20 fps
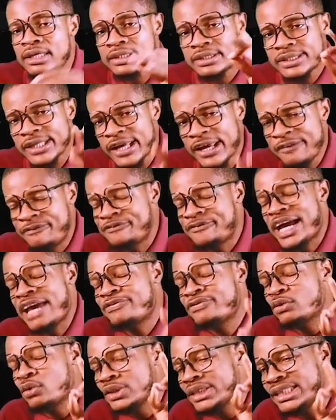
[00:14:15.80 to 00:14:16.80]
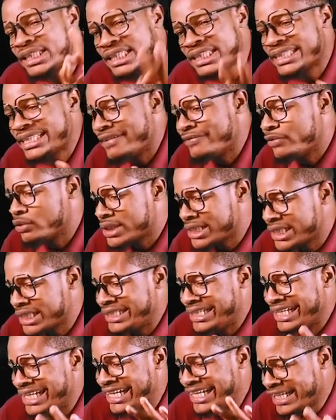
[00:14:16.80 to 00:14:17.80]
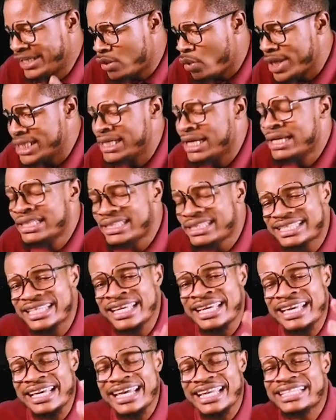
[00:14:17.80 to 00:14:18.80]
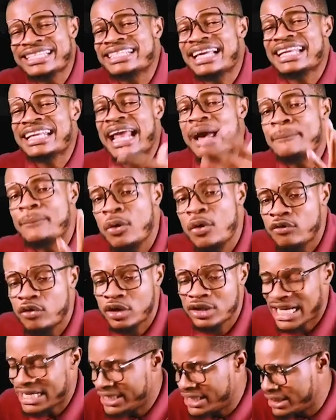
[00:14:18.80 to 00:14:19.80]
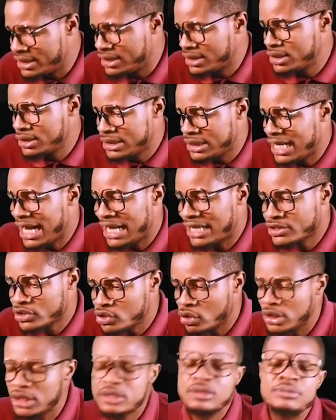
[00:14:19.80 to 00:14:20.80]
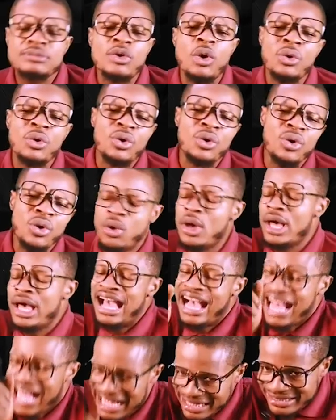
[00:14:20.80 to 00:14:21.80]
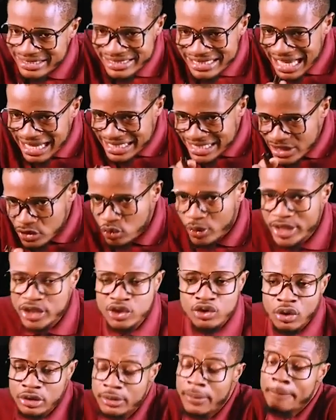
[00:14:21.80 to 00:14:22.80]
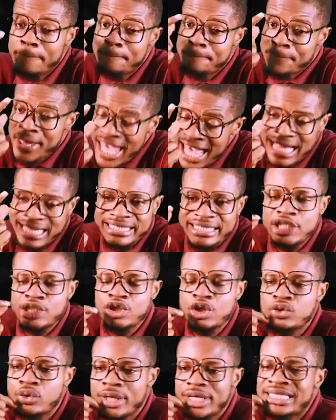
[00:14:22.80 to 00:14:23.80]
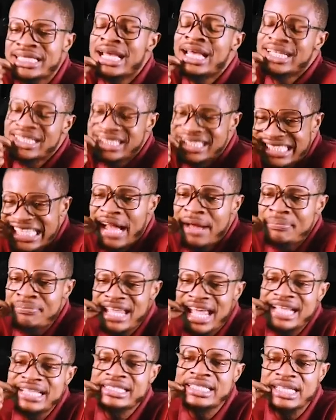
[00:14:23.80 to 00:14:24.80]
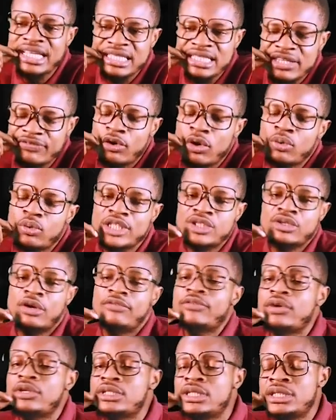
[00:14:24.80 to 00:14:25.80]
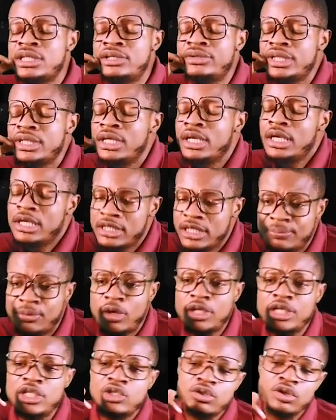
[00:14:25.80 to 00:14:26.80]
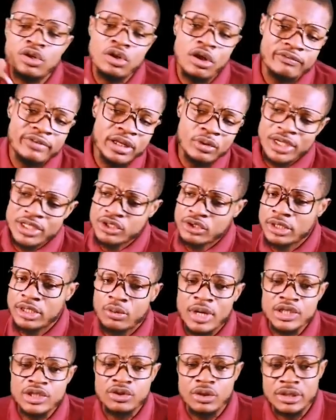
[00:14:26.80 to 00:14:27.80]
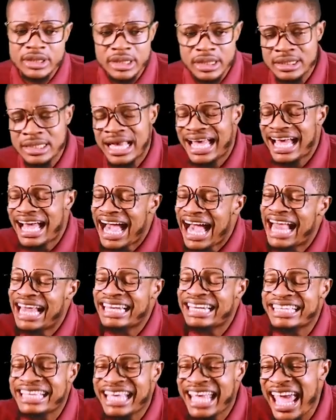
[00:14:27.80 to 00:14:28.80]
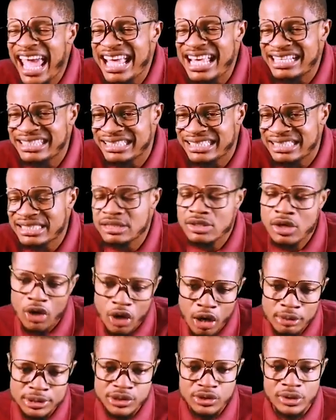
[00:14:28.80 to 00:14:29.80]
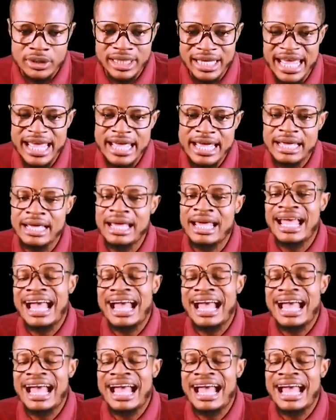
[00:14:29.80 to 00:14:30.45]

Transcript: C5 to C17, liquid. C18 and above, what are they? They are solids. To answer this question, pay attention to it. Jamb 1984, question 43. They brought this lovely question. The question says, alkanes, option A,